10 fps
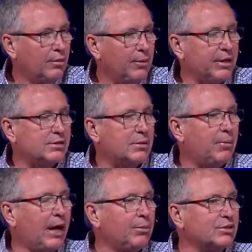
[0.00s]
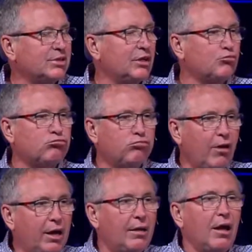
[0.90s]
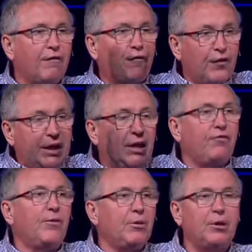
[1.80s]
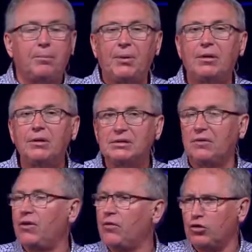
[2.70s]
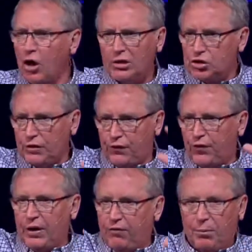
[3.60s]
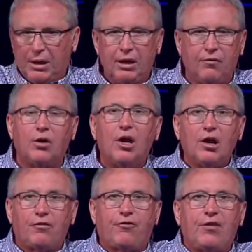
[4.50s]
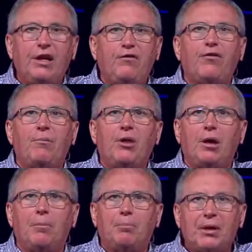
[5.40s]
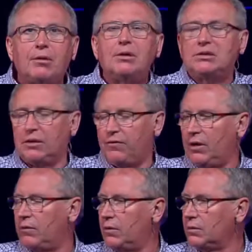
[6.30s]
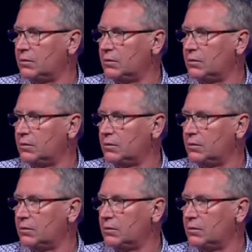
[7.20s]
Because the Bible says, run, flee from the appearance of evil. Not just flee from evil, flee from the appearance of evil.